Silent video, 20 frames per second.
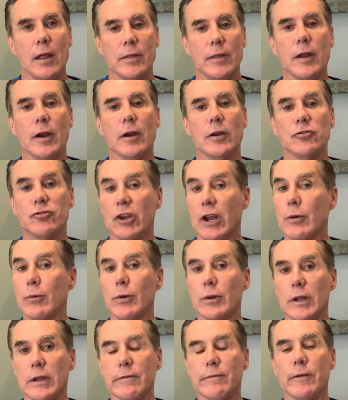they're
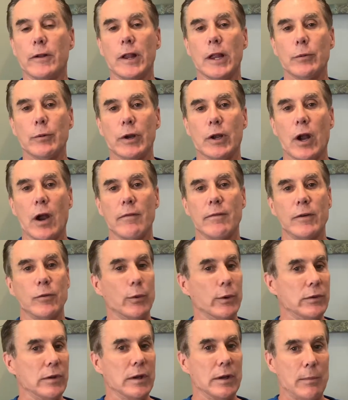generally fully recovered
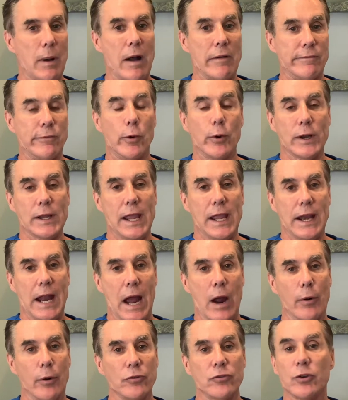within about 48
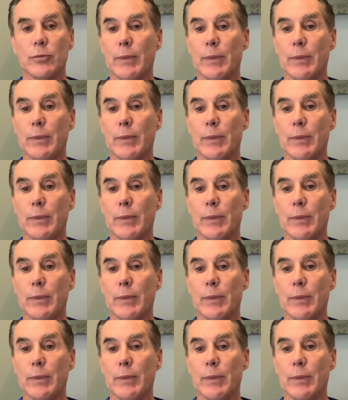hours.